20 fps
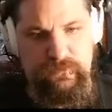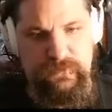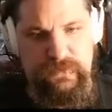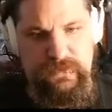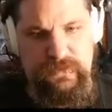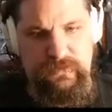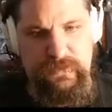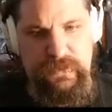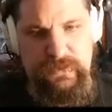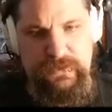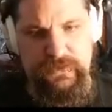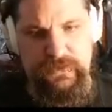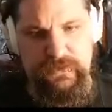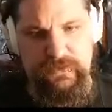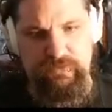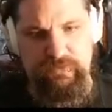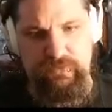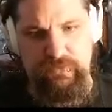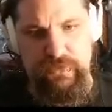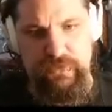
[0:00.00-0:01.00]
I might
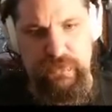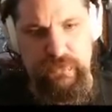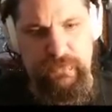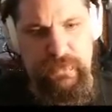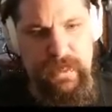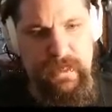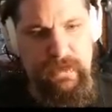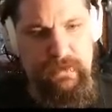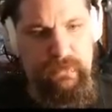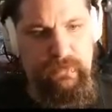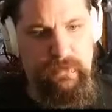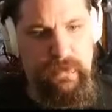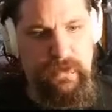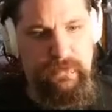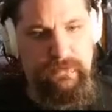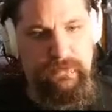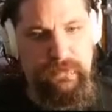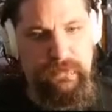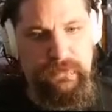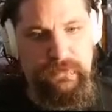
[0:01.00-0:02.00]
just move out of the way
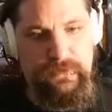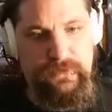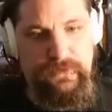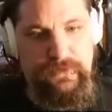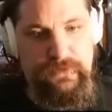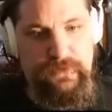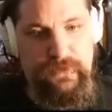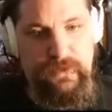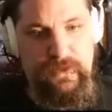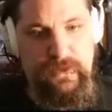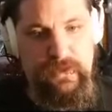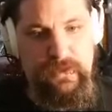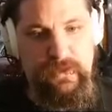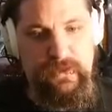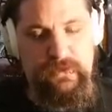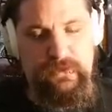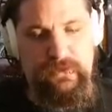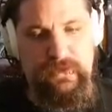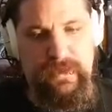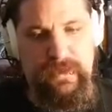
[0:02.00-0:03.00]
versus
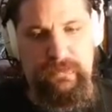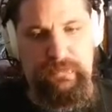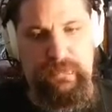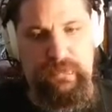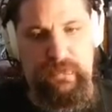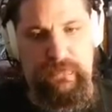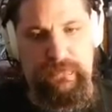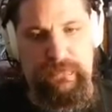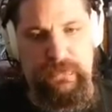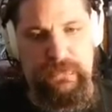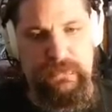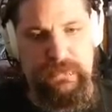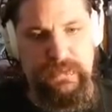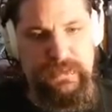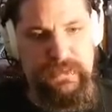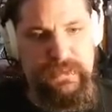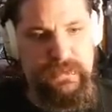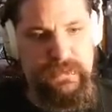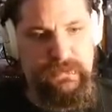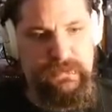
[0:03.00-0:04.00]
trying to
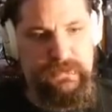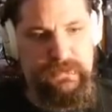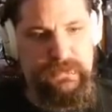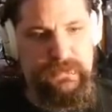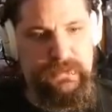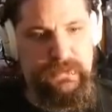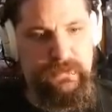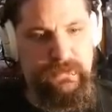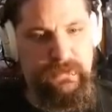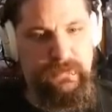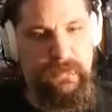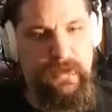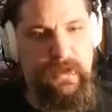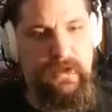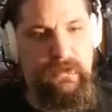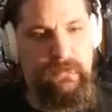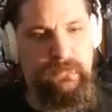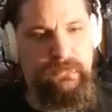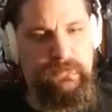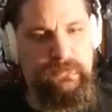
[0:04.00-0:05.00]
perfectly kill the
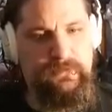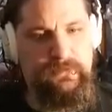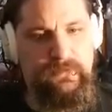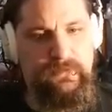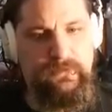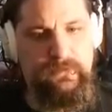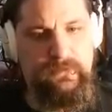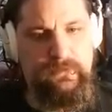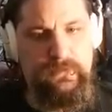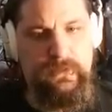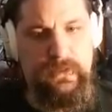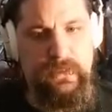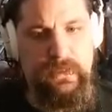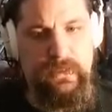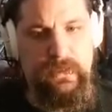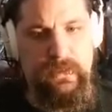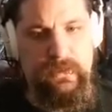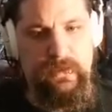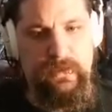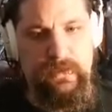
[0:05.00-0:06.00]
ball,
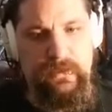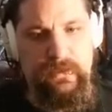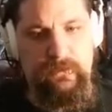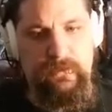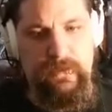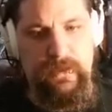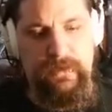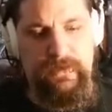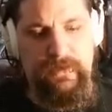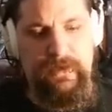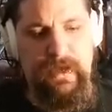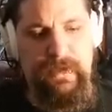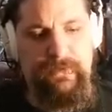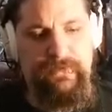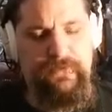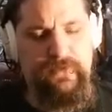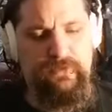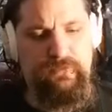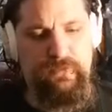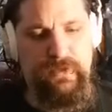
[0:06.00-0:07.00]
rather than
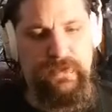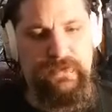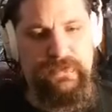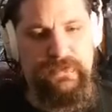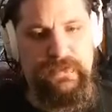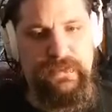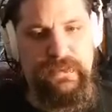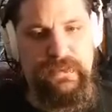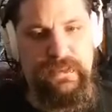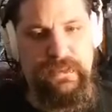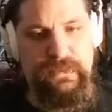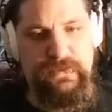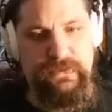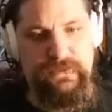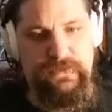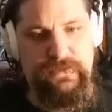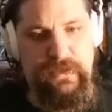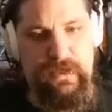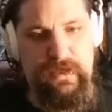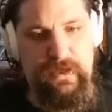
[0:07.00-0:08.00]
have to risk the need to
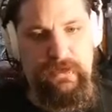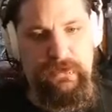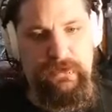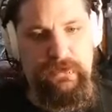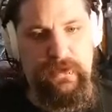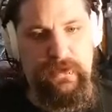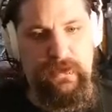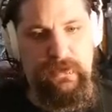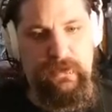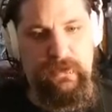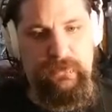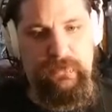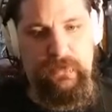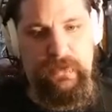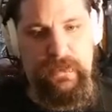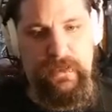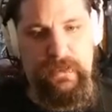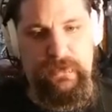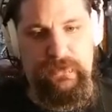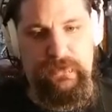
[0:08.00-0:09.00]
start all over
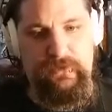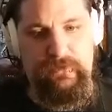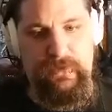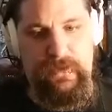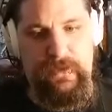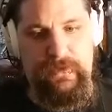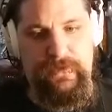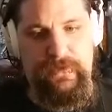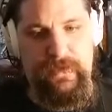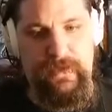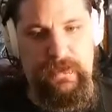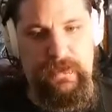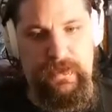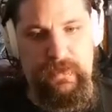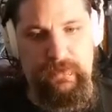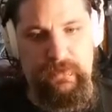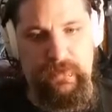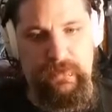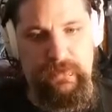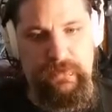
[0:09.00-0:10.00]
again to where the heck I
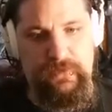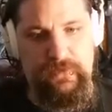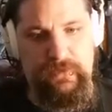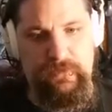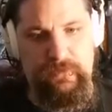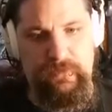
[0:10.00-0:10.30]
was.